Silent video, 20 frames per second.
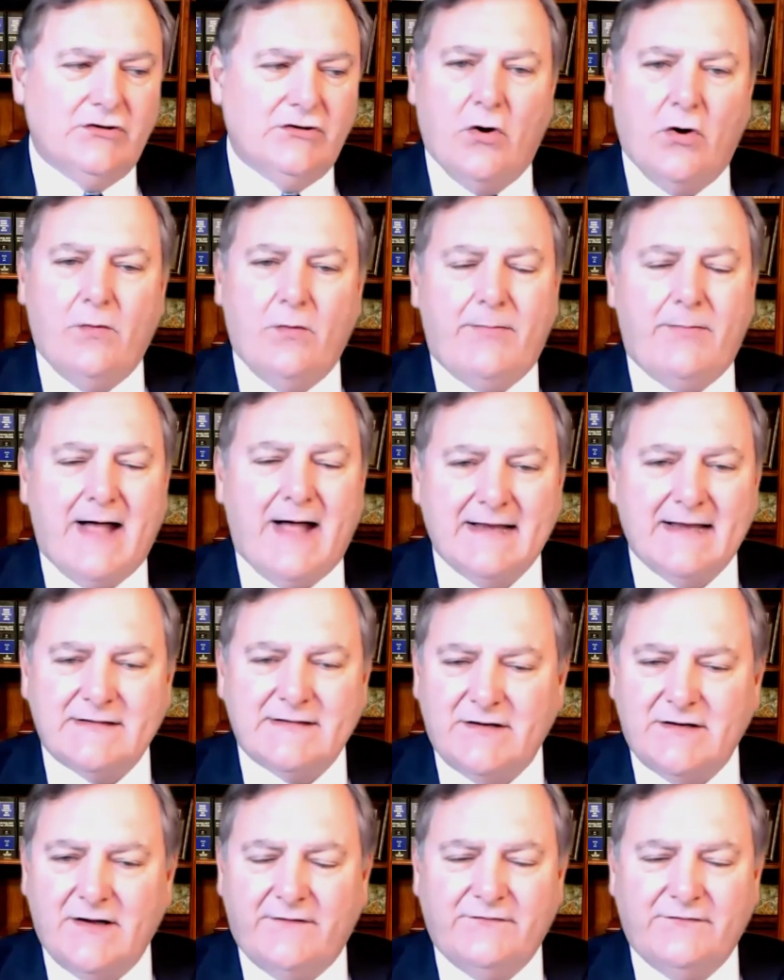Don't buy
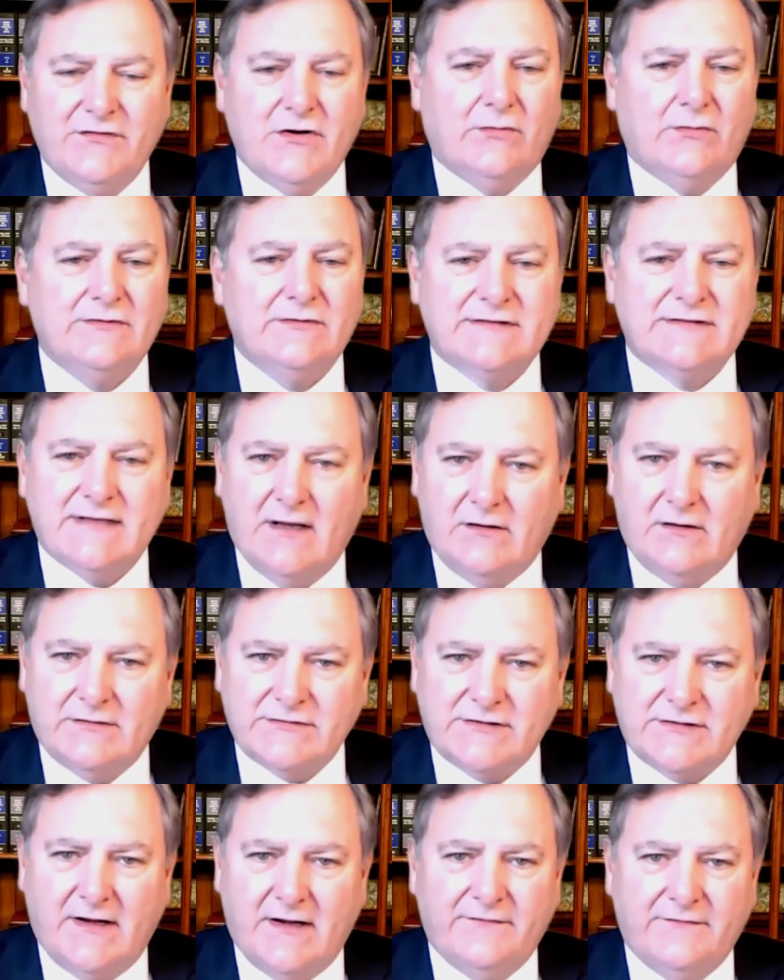stuff, don't sell
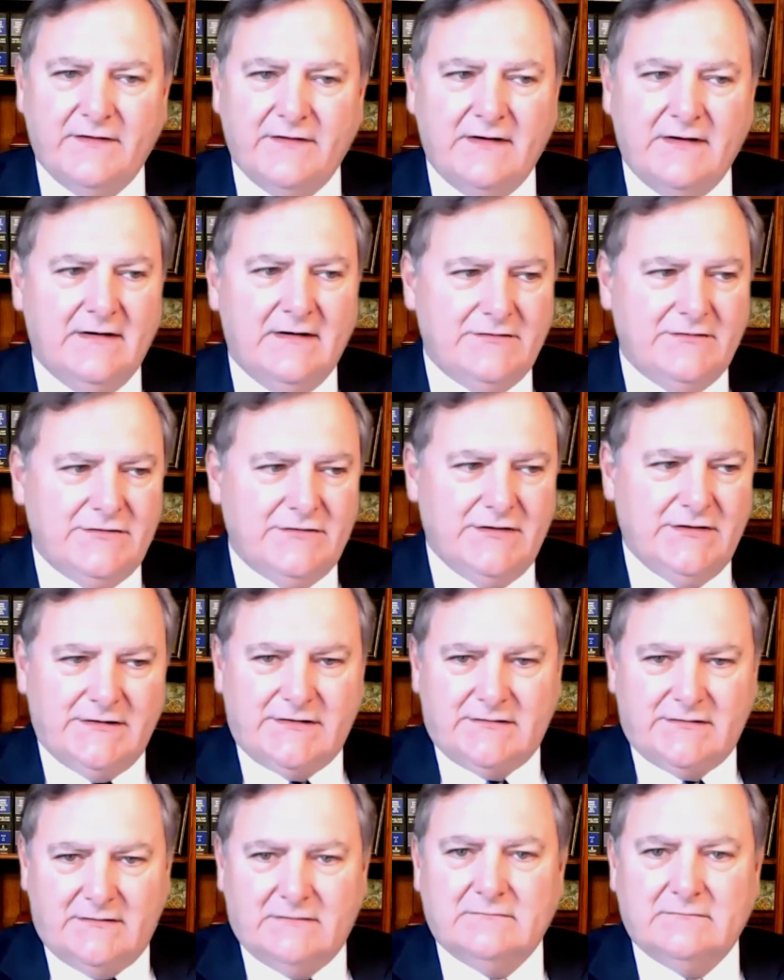stuff, just